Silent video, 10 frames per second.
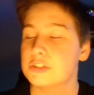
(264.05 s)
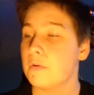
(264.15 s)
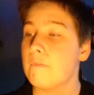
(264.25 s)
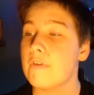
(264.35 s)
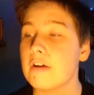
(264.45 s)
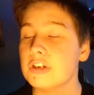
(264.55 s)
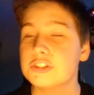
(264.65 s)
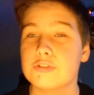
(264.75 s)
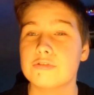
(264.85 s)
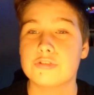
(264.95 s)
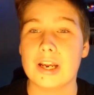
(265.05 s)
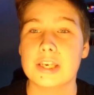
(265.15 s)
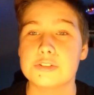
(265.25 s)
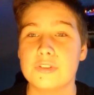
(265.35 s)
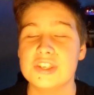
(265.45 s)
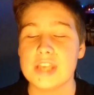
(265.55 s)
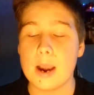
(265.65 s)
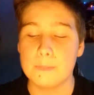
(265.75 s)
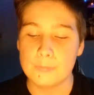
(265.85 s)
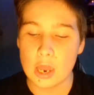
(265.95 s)
So a very strong tracklist on this
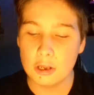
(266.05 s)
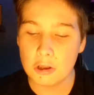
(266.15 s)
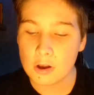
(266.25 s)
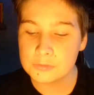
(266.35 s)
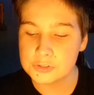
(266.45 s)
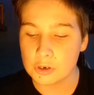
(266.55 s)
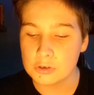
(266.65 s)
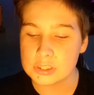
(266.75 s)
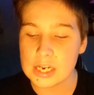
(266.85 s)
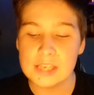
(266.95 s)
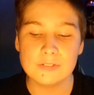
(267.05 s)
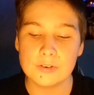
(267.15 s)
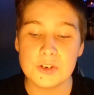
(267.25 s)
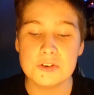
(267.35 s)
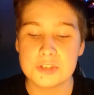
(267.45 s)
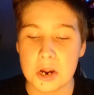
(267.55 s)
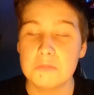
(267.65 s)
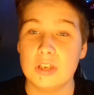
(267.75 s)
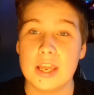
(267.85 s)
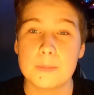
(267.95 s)
album, a lot of songs, even if you
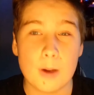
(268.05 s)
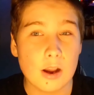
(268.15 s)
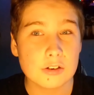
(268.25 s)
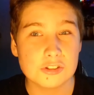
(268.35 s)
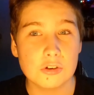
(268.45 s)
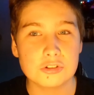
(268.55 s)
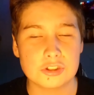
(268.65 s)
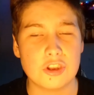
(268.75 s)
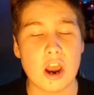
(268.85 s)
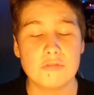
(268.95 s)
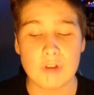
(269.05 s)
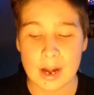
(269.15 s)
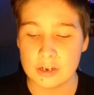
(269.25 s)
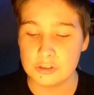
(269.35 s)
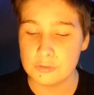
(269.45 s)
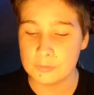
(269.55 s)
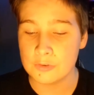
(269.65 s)
don't like punk songs, that I reckon